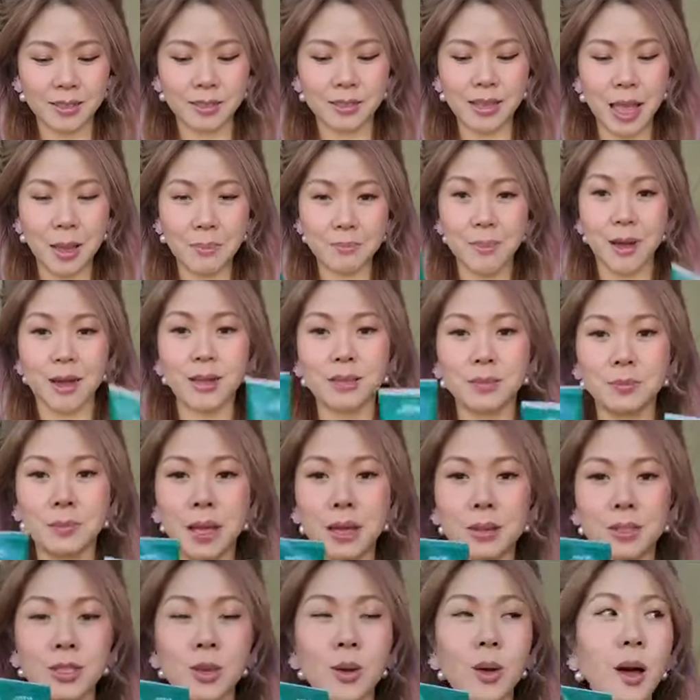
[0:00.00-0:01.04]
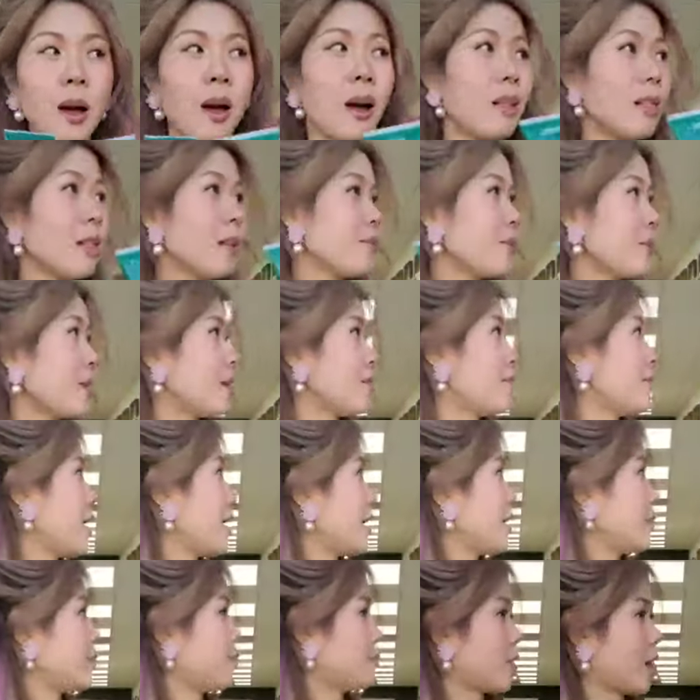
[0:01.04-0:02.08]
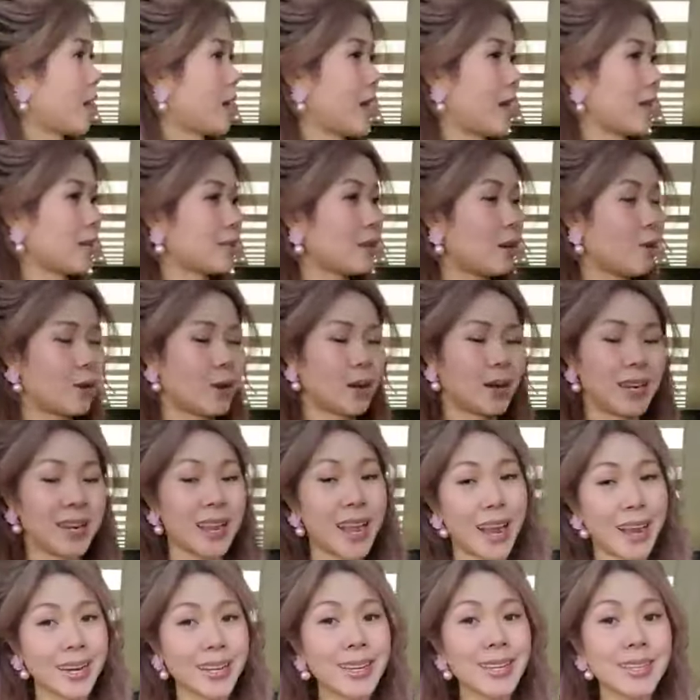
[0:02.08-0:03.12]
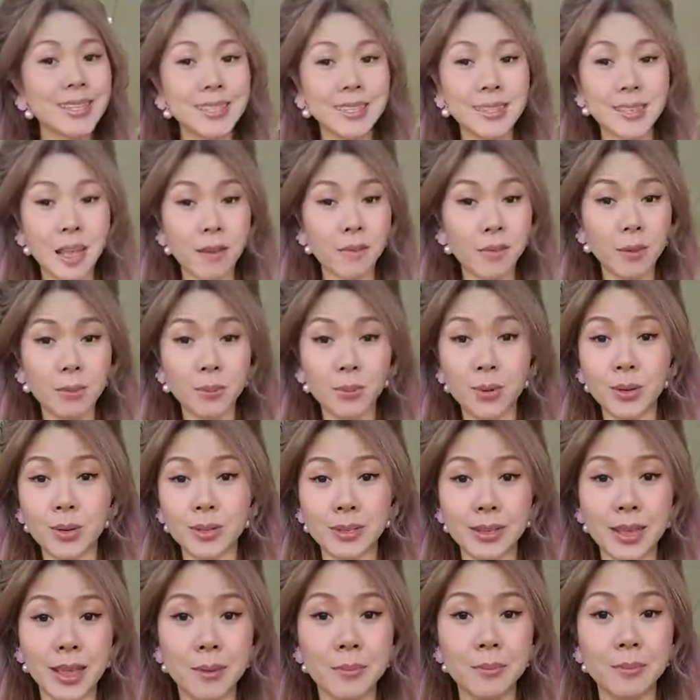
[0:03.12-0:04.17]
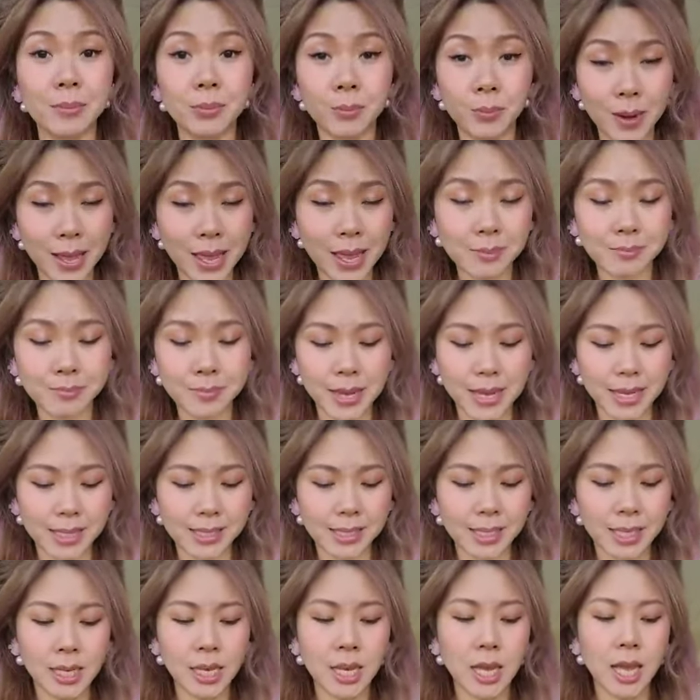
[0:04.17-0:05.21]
the Sap Moss smell. So all of the Aveda products are ninety-seven percent plant-based,